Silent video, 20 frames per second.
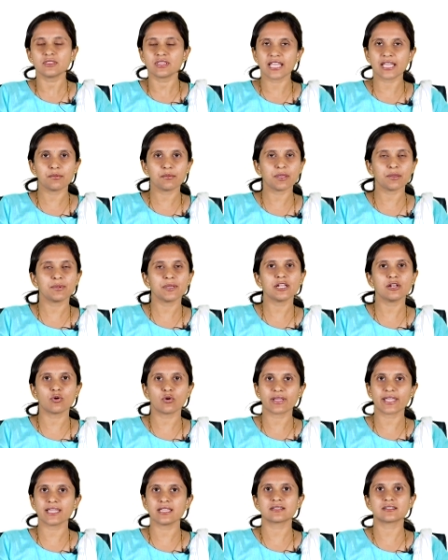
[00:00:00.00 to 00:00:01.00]
They may be
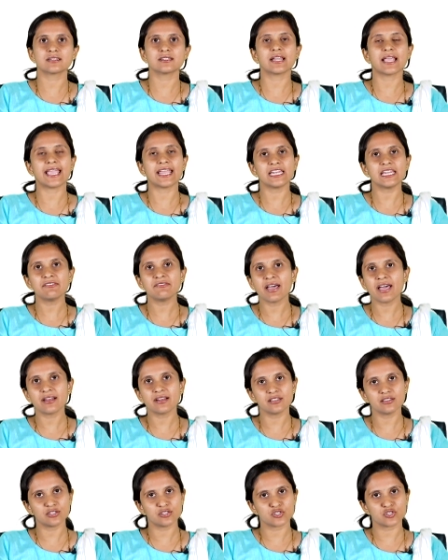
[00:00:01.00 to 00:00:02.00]
located
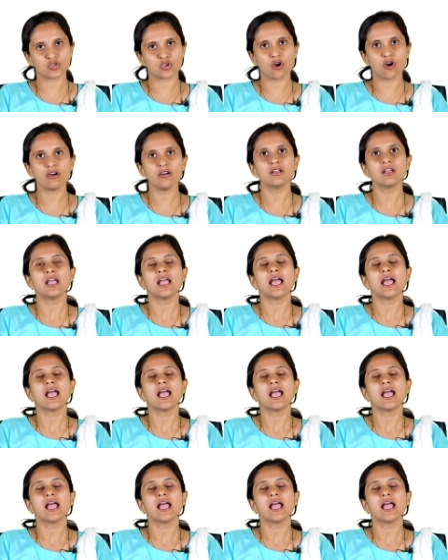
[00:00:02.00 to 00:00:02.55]
anywhere in the jaw,